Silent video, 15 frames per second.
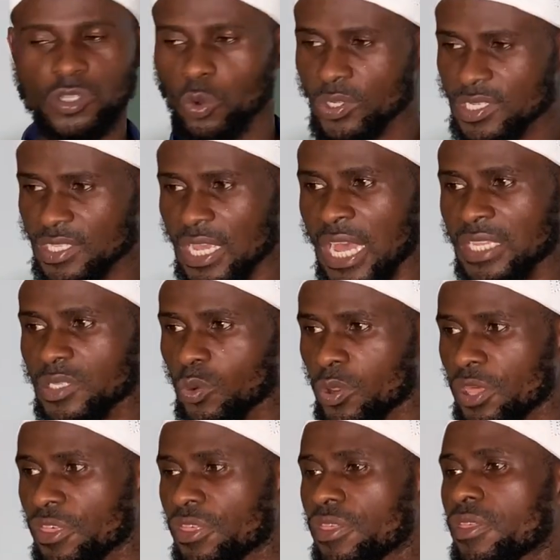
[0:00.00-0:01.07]
So we start
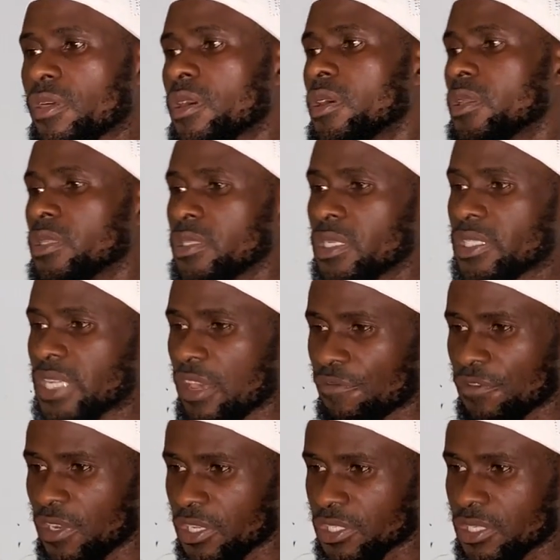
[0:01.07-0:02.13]
with the
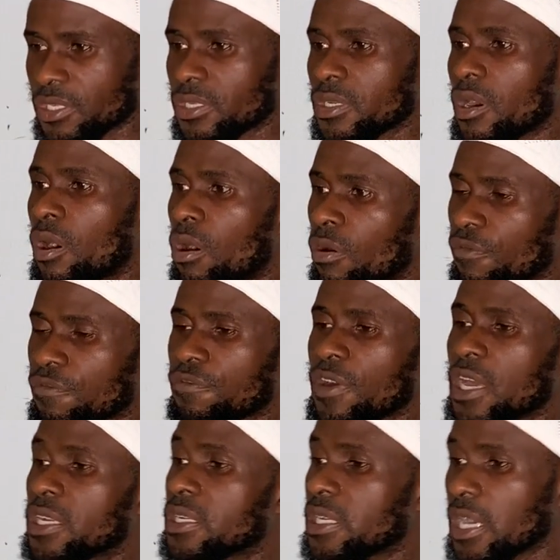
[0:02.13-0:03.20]
definition of
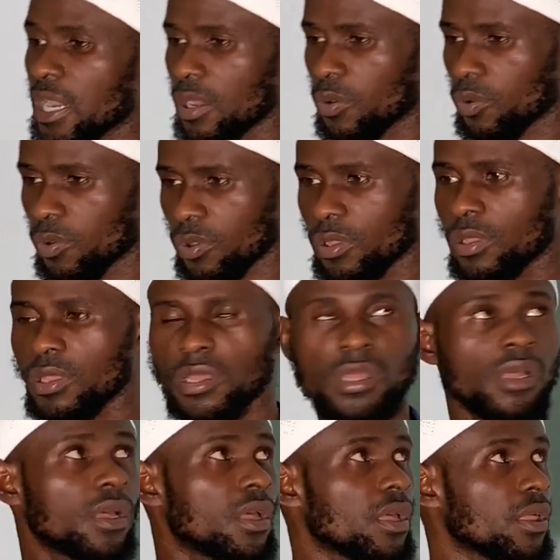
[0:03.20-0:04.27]
An-Nahu.
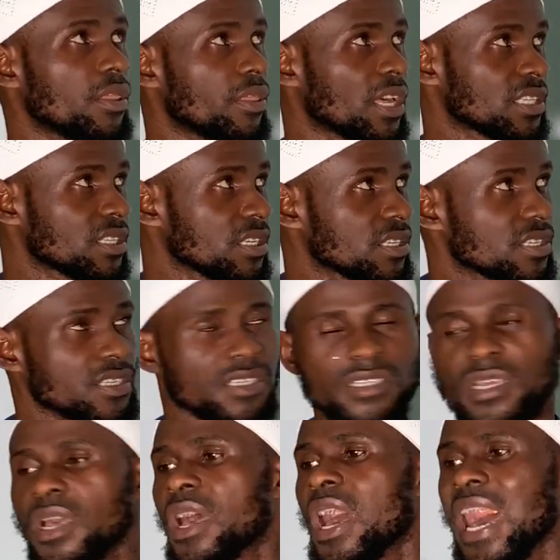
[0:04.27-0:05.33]
That
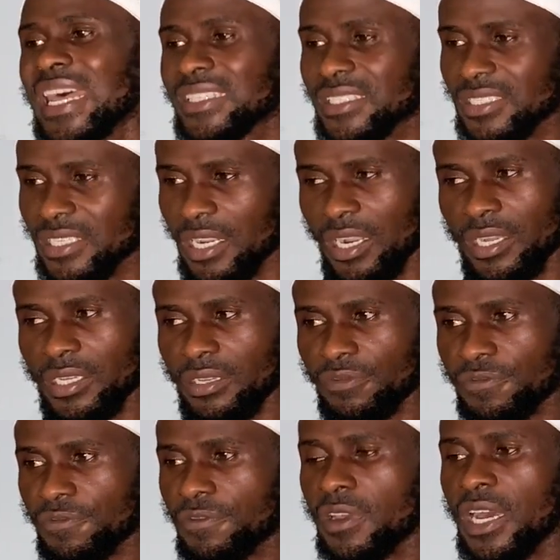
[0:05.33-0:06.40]
is
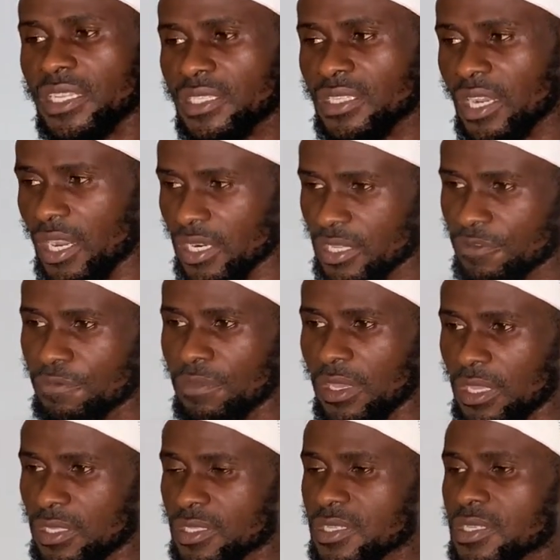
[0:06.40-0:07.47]
At-Ta'rif. At-Ta'rif
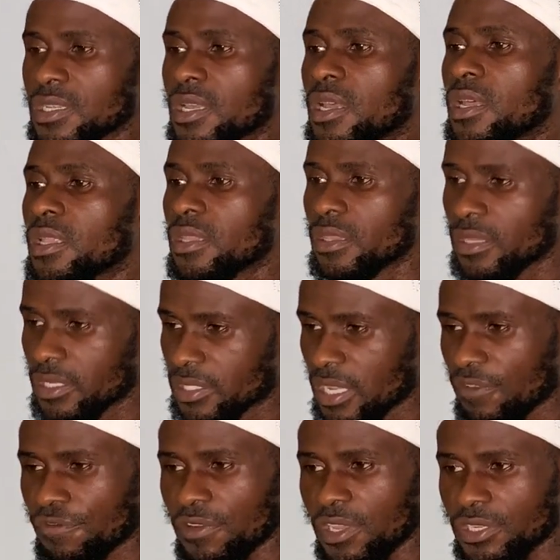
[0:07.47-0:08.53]
means the
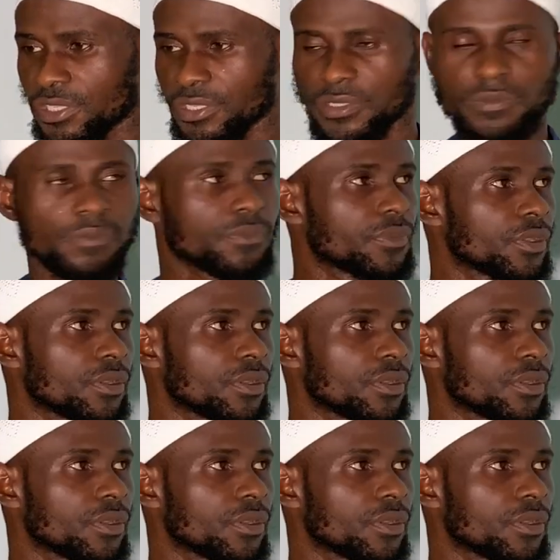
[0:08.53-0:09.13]
definition.